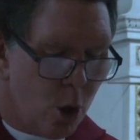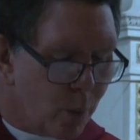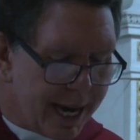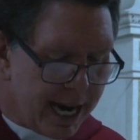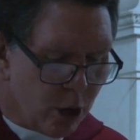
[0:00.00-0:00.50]

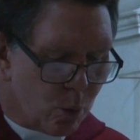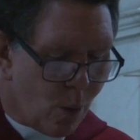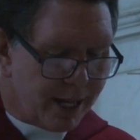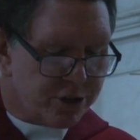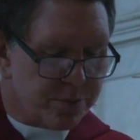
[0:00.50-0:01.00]
We hear
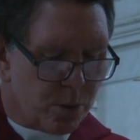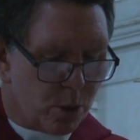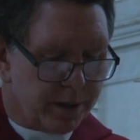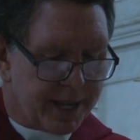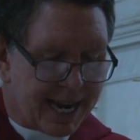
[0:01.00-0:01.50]
once
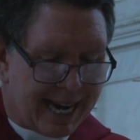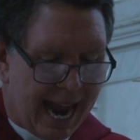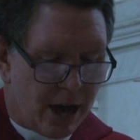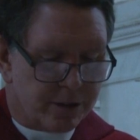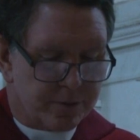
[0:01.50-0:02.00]
more the
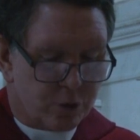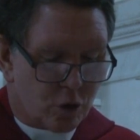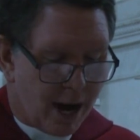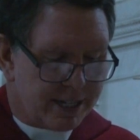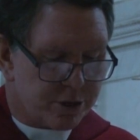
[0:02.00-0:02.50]
account of
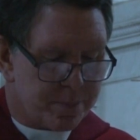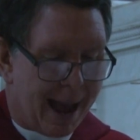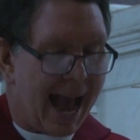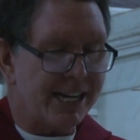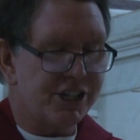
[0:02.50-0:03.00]
Christ's
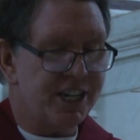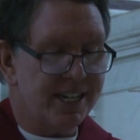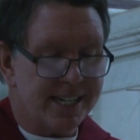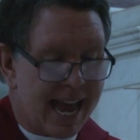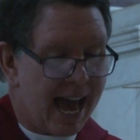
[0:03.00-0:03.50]
passion
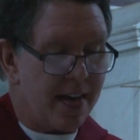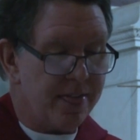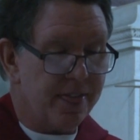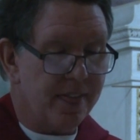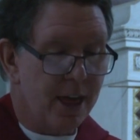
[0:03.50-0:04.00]
and death.
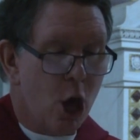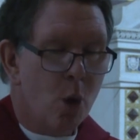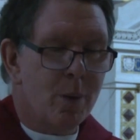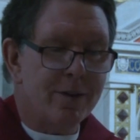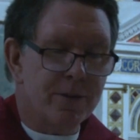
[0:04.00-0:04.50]

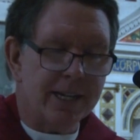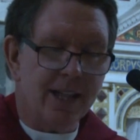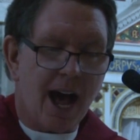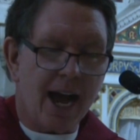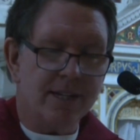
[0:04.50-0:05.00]
We
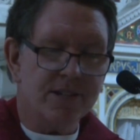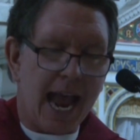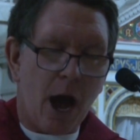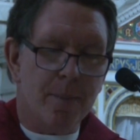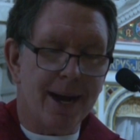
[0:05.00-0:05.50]
realize
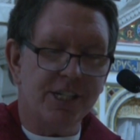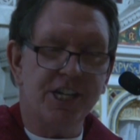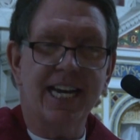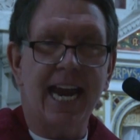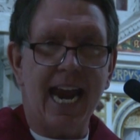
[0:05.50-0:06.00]
how much
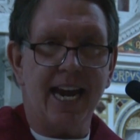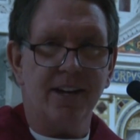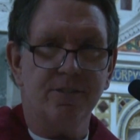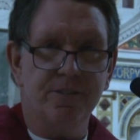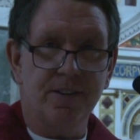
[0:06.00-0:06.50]
he
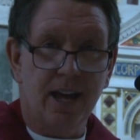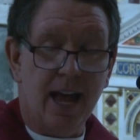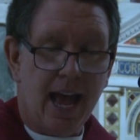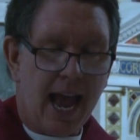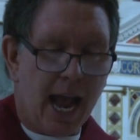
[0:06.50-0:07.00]
gave
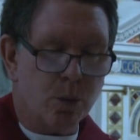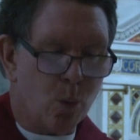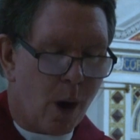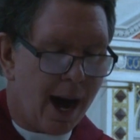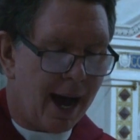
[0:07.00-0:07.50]
and
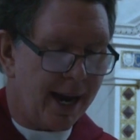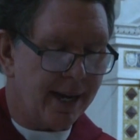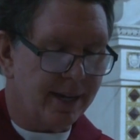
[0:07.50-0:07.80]
why.